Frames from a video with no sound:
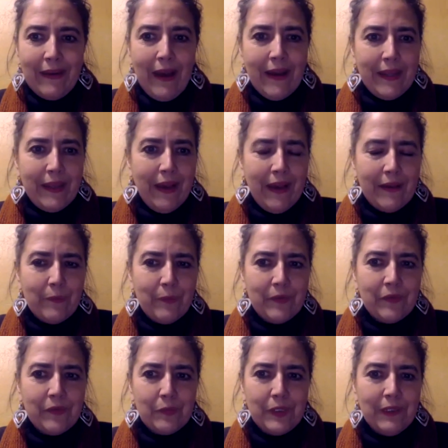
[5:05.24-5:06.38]
I
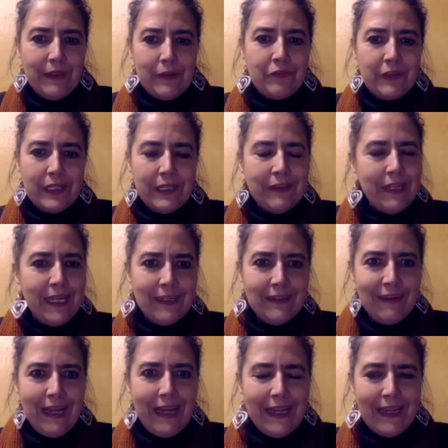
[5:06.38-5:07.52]
was really feeling
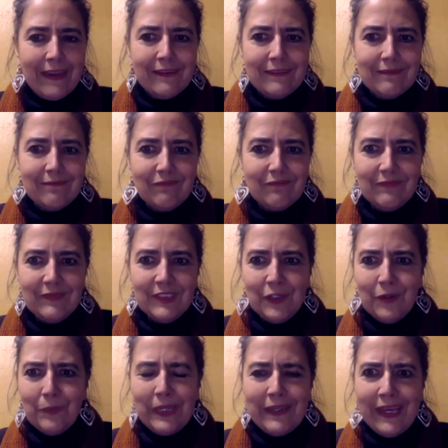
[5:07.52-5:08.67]
like,
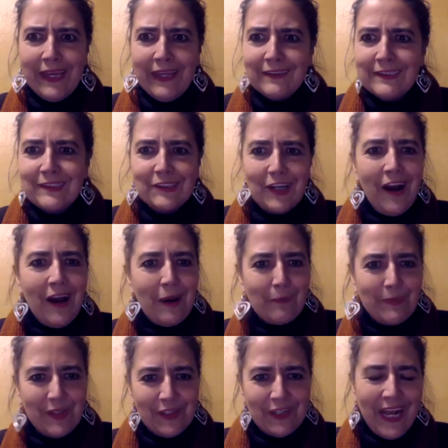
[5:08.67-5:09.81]
we can't stop.
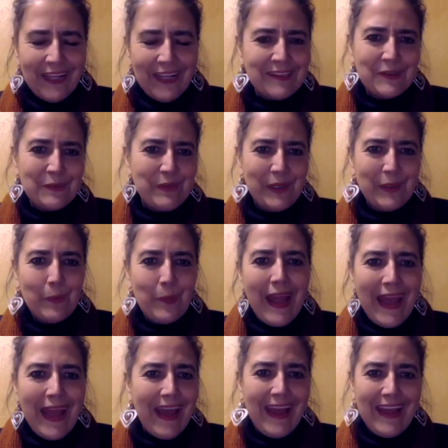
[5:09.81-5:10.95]
There has to be a
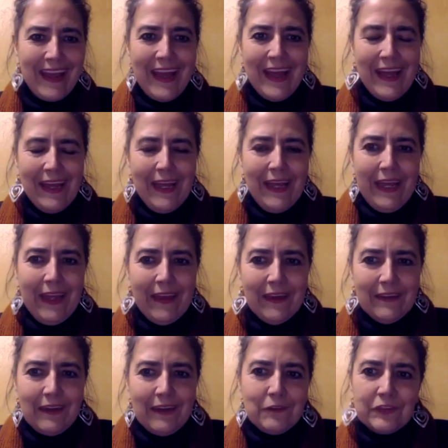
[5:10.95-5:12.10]
way.
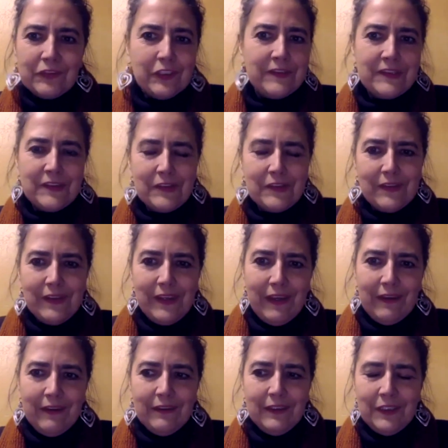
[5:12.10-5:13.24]
And at first,
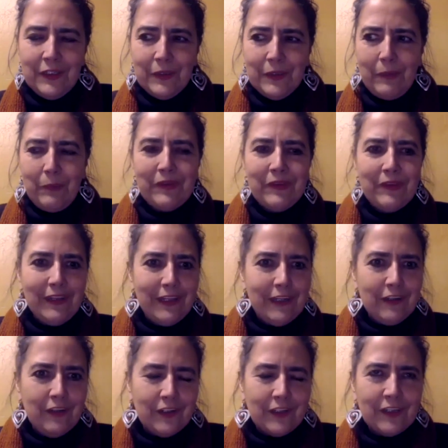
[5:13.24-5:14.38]
I was a
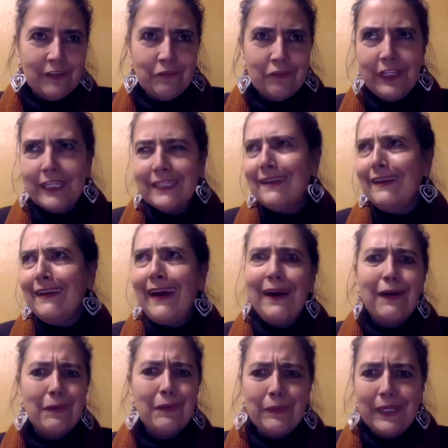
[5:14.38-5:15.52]
little conflicted. How
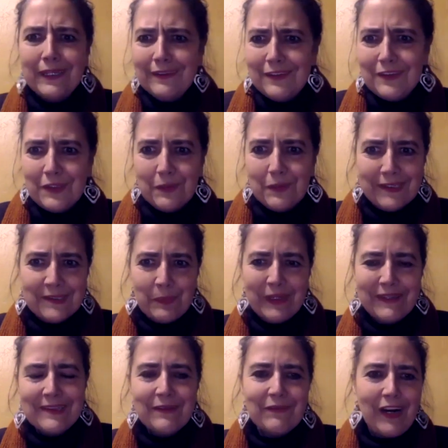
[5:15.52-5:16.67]
are we going to do
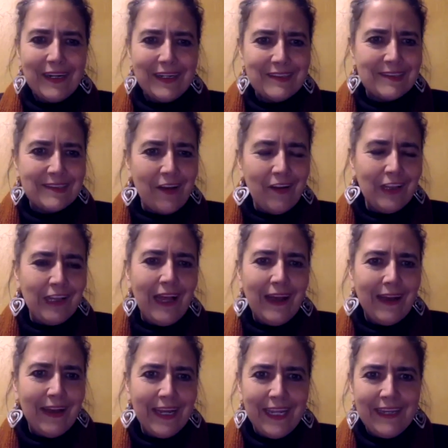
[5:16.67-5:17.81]
expressive arts
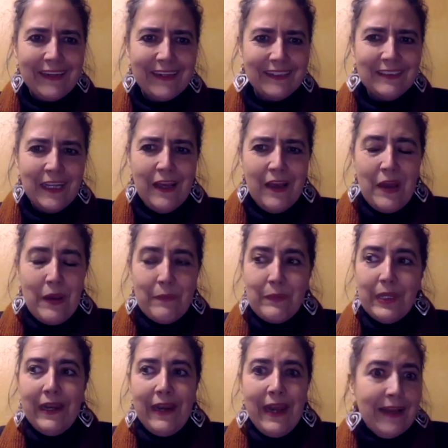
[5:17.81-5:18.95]
online? But
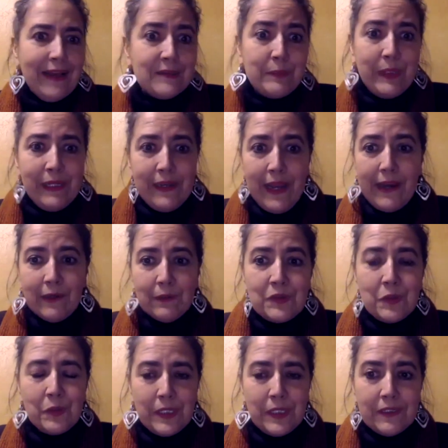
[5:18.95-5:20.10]
it has been now
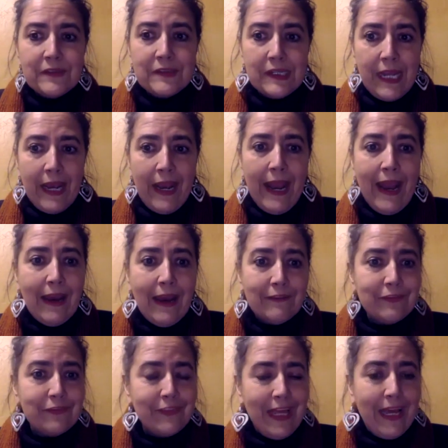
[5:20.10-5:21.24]
2 years and a half,
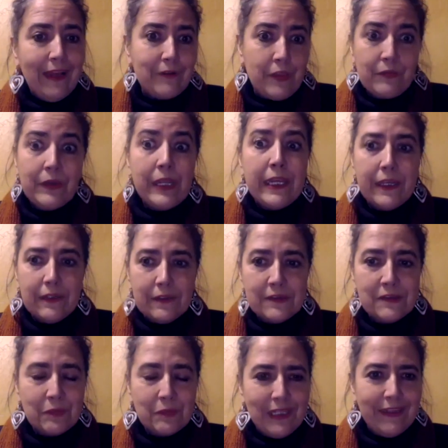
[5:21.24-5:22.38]
3 years
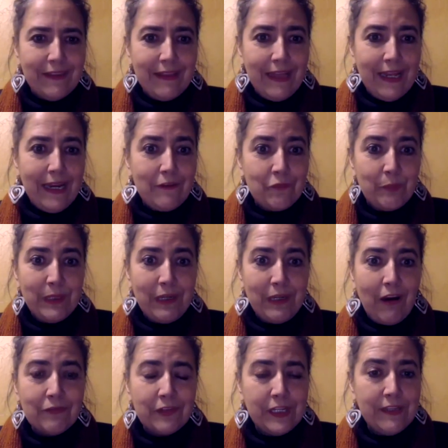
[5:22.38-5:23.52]
really, that I've been
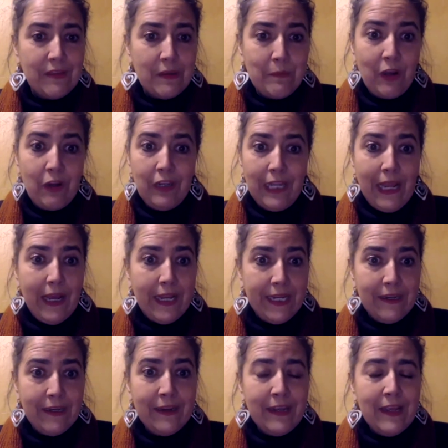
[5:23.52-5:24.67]
offering them
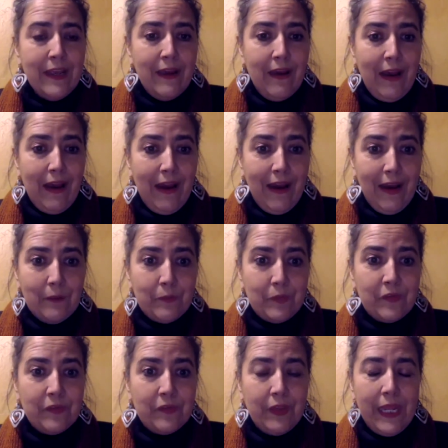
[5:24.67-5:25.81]
online.
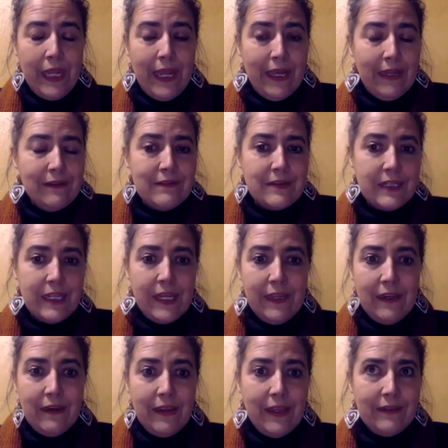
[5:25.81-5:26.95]
And
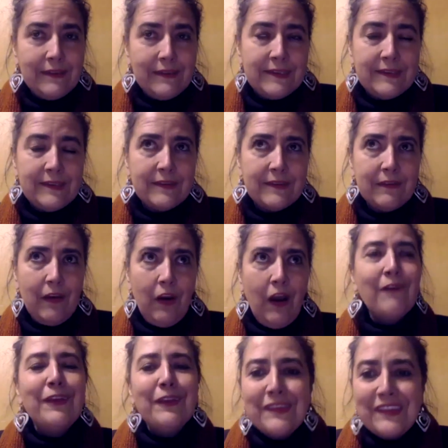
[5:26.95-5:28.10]
it's
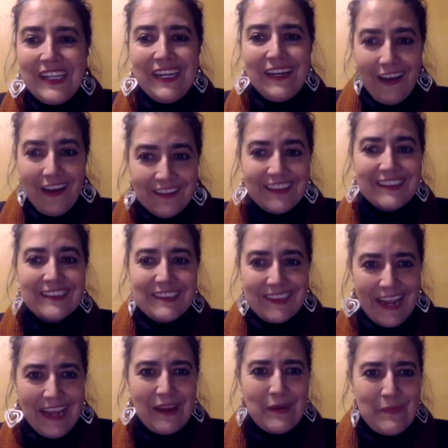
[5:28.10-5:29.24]
obviously not the
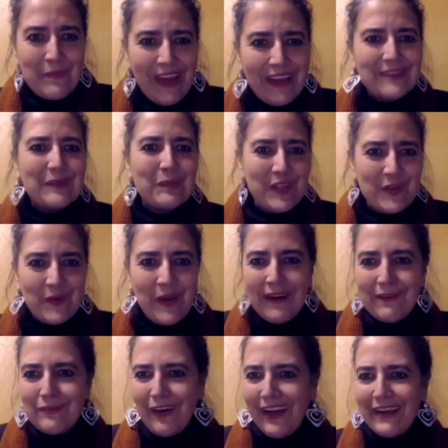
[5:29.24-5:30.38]
same as when you
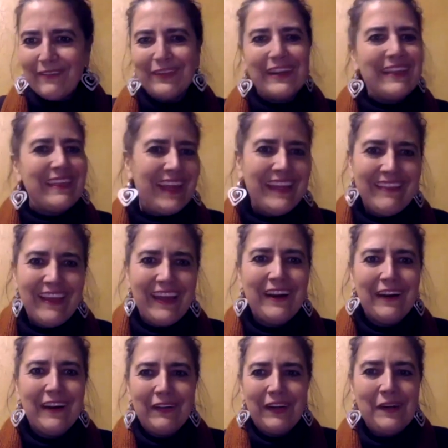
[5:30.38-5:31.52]
have everything
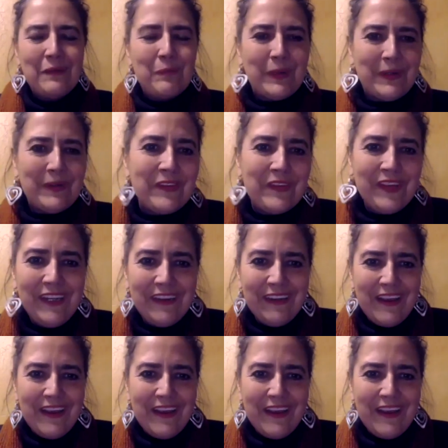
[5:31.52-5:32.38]
there in person,